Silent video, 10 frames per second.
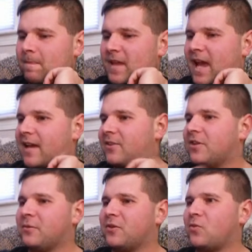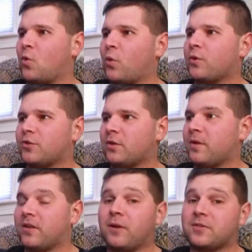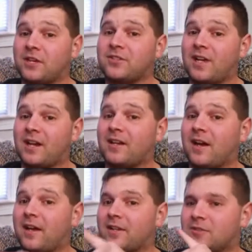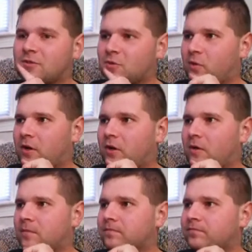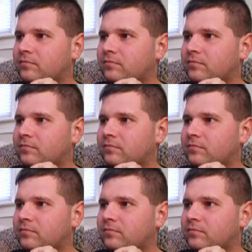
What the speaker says: They add a thing with the wardrobe that I thought was actually kind of nice, where